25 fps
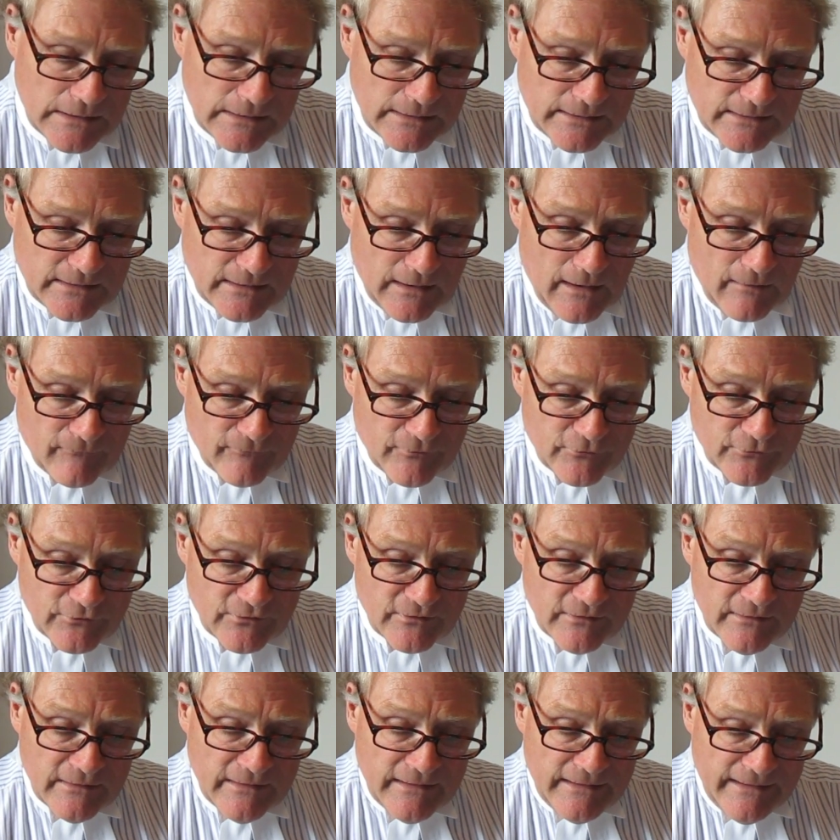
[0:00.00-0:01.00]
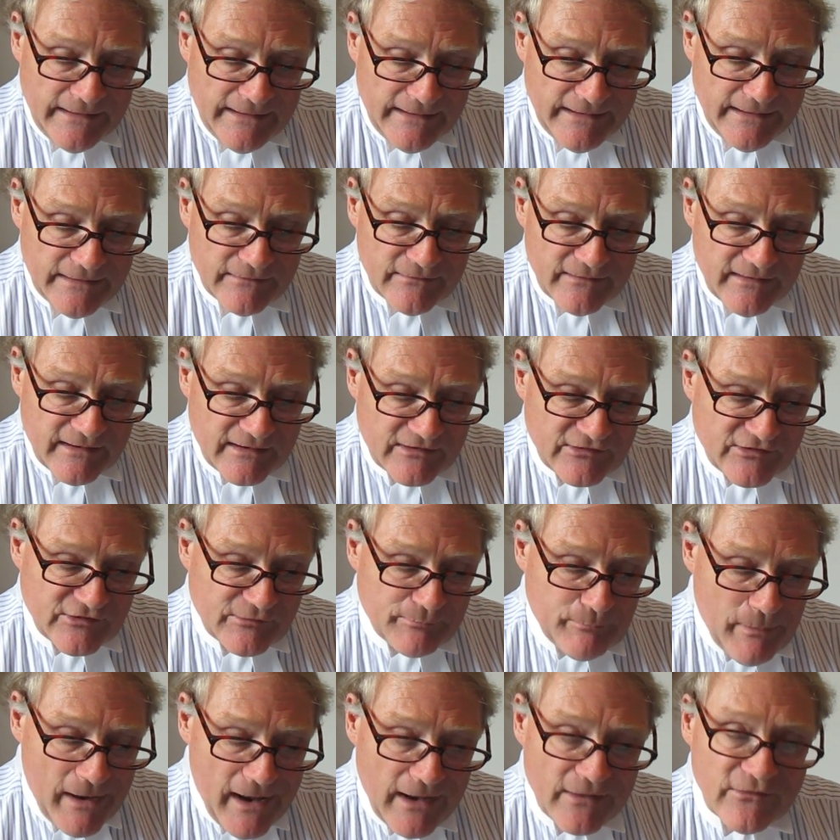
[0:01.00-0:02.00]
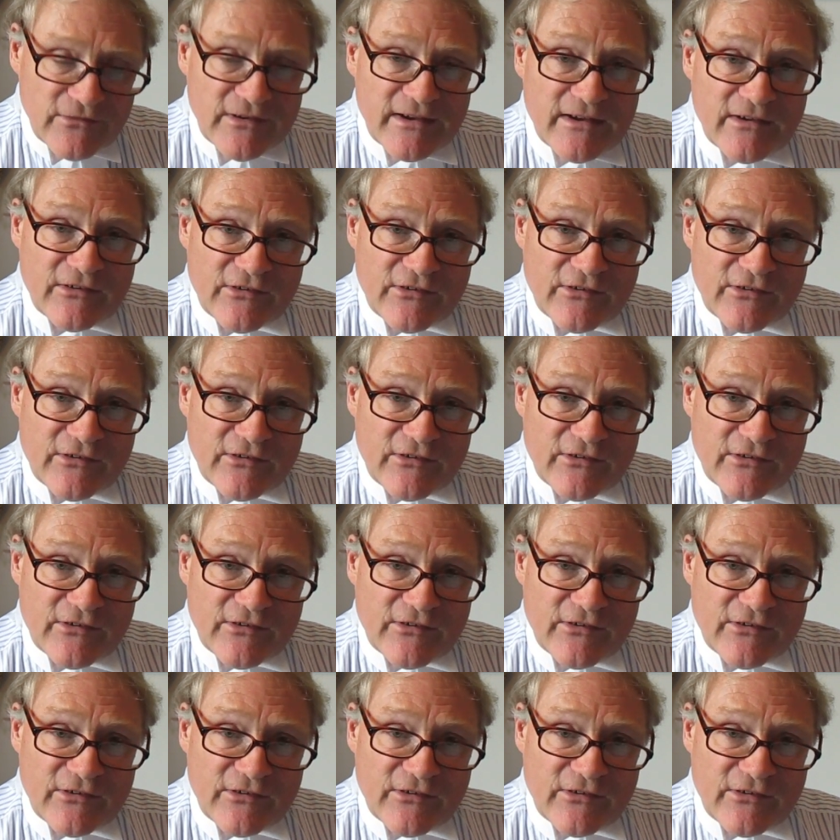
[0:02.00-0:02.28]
covered in the expanding